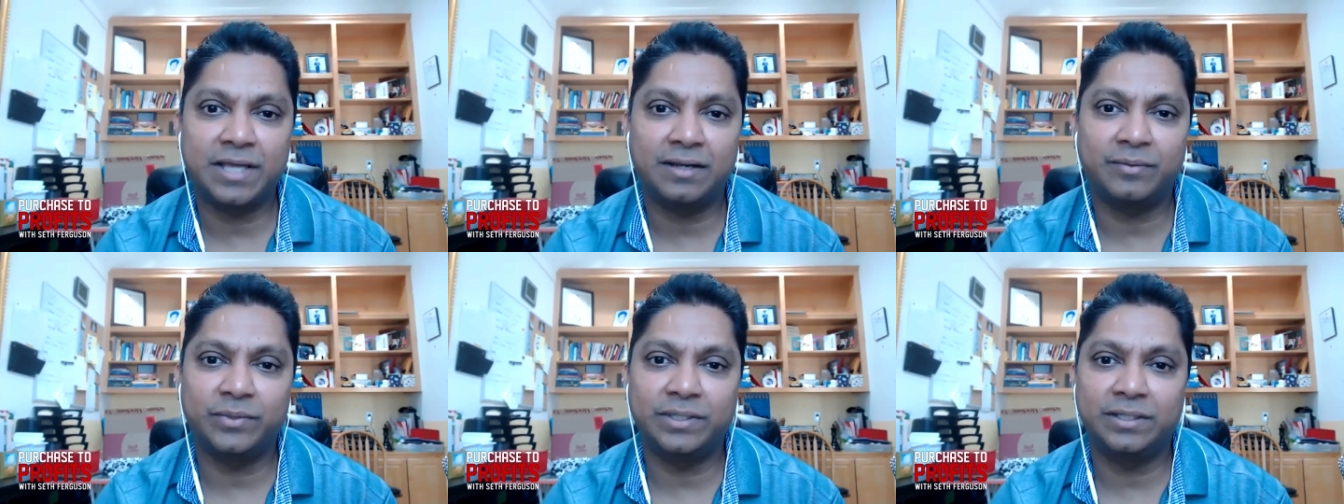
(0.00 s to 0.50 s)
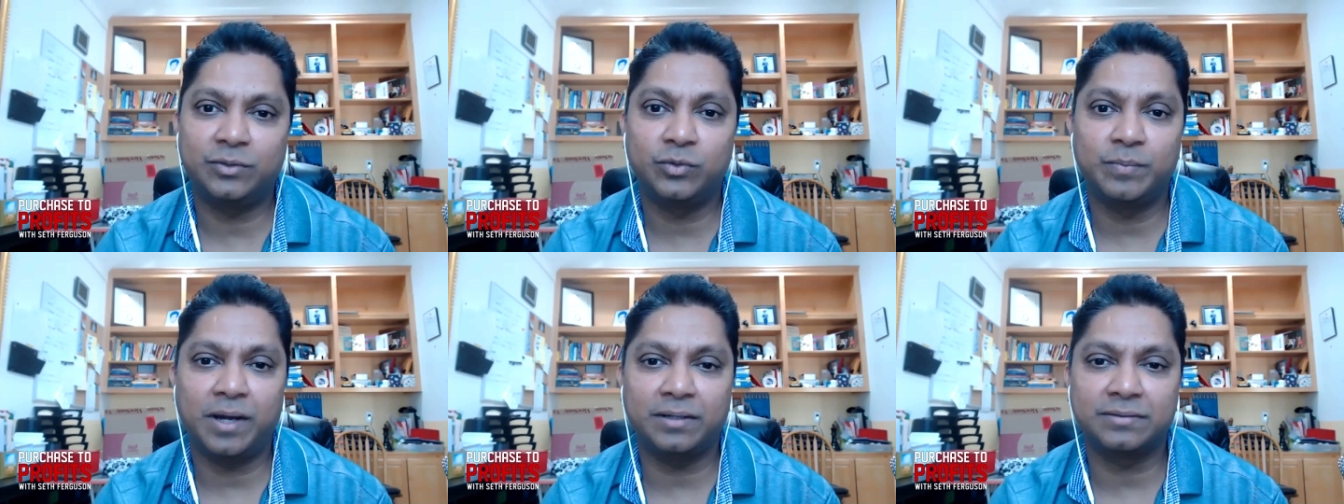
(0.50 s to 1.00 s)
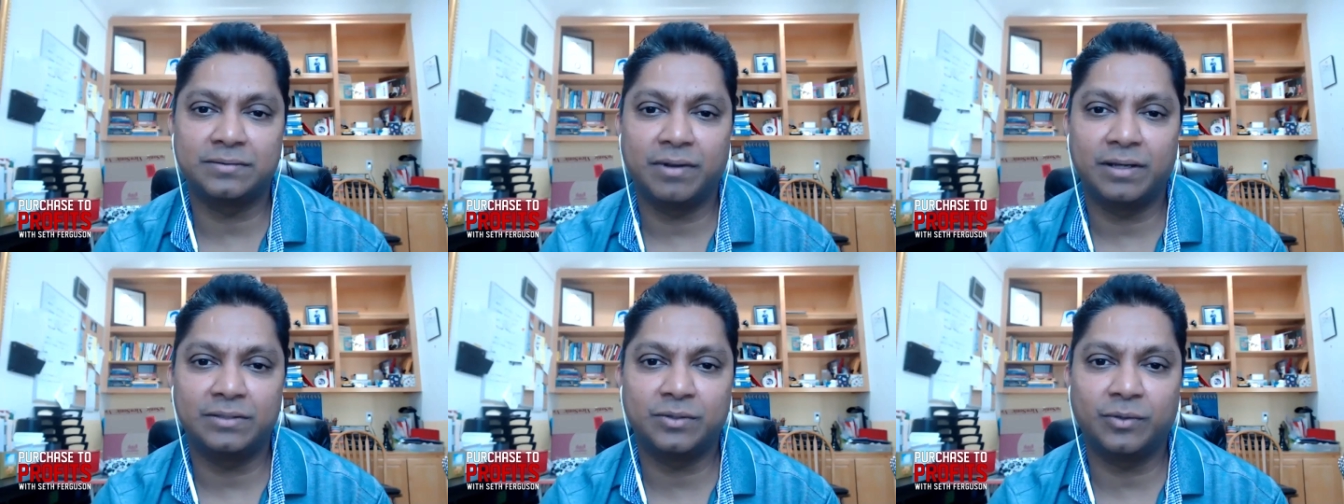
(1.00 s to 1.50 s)
within 2 months
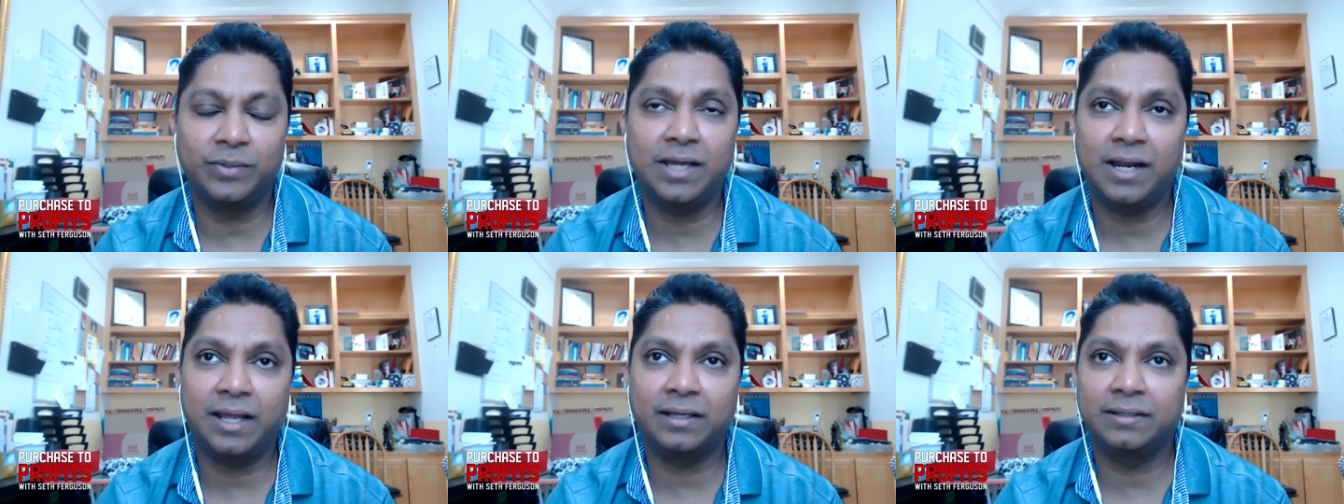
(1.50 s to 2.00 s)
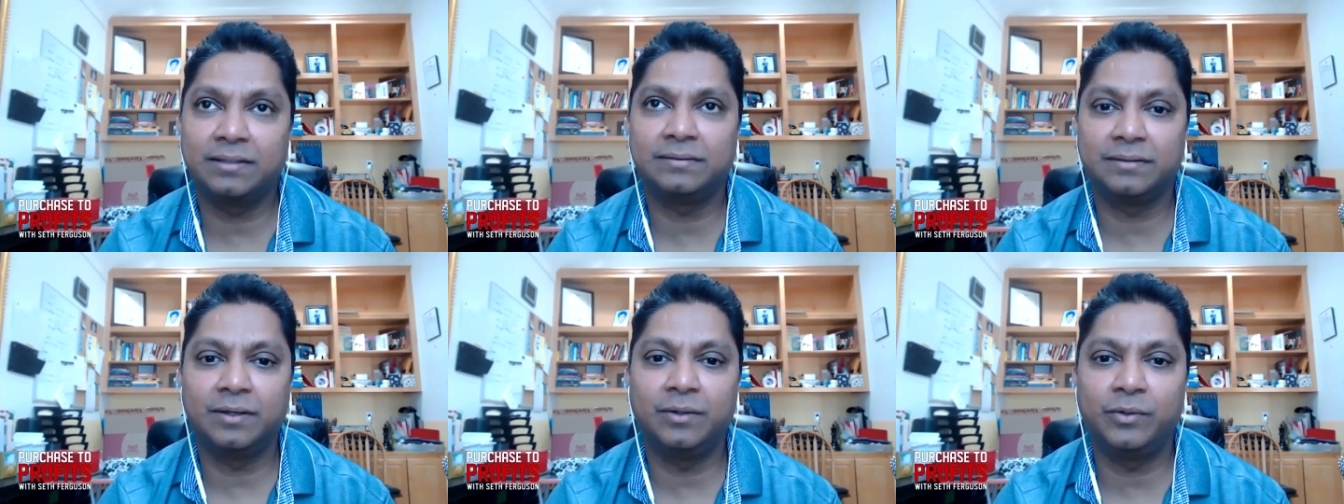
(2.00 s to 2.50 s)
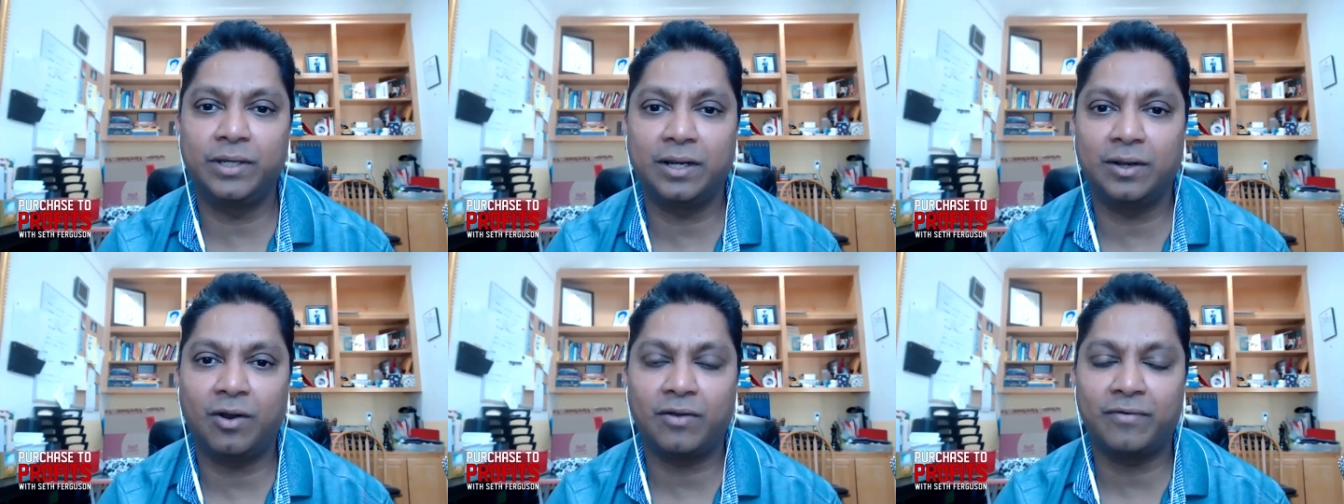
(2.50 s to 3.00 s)
right so we are like doing a
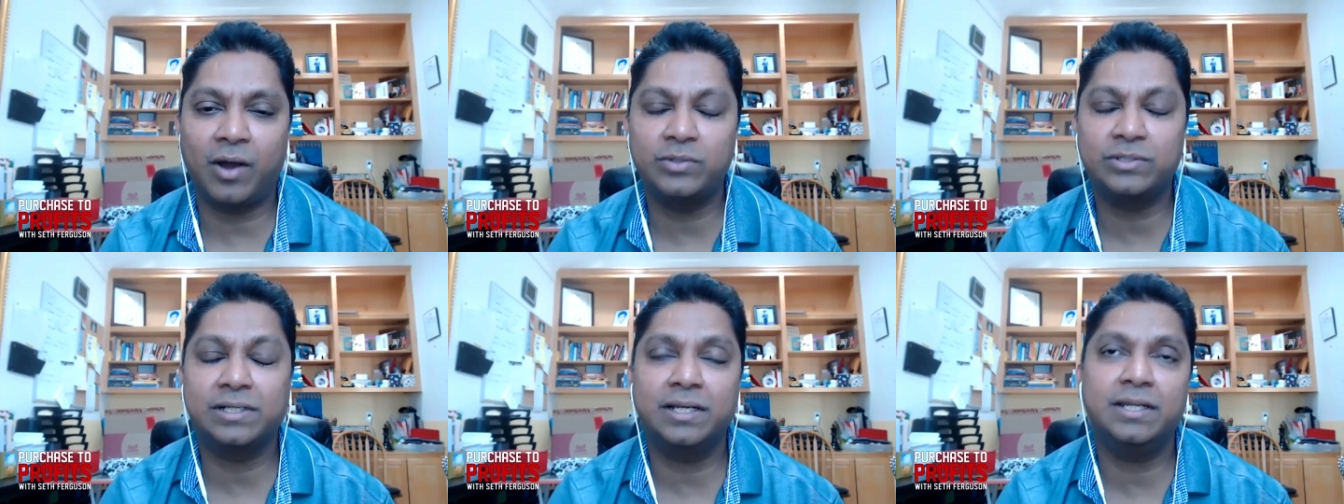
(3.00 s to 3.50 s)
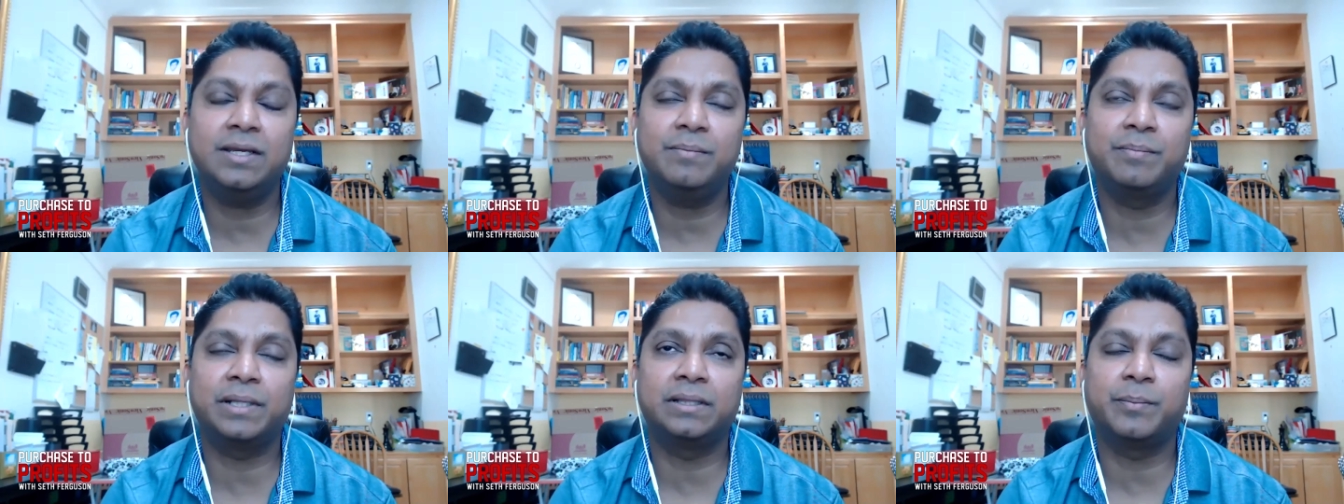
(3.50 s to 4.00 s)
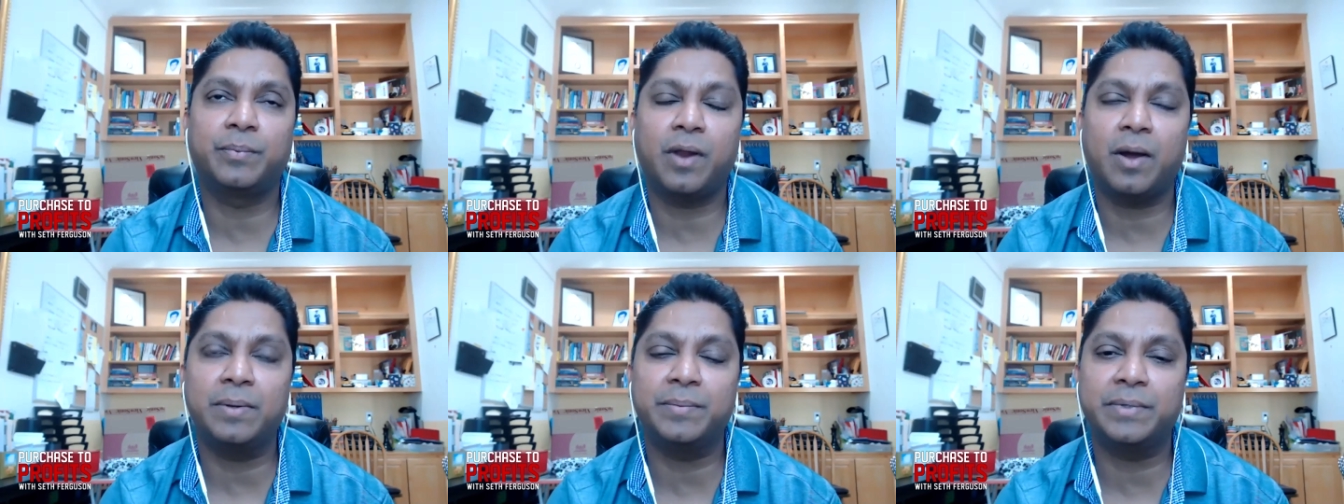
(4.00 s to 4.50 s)
lot of house cleaning but the
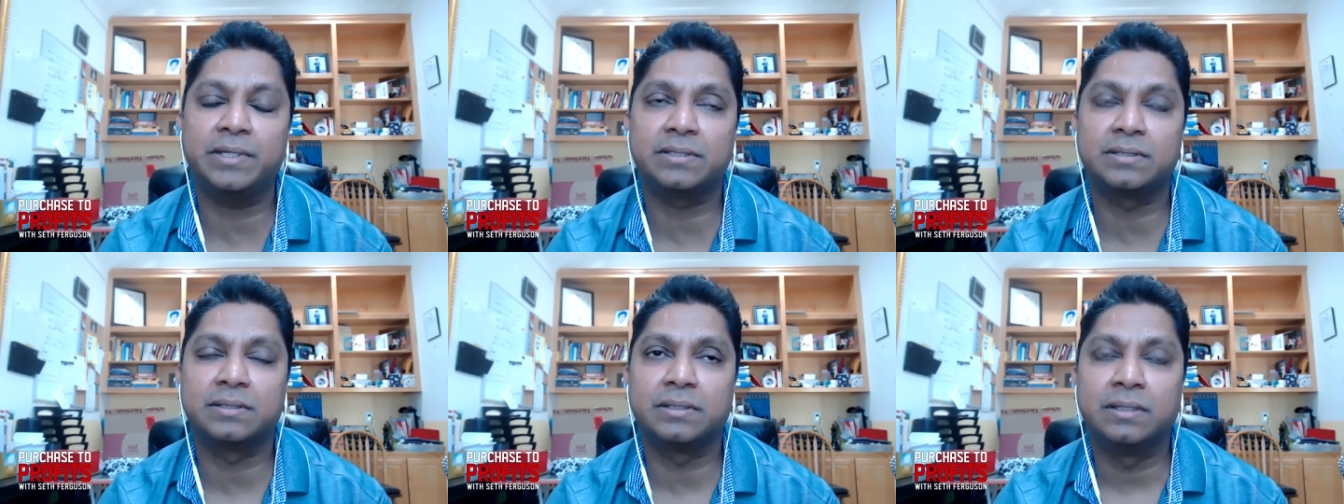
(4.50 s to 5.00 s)
problem is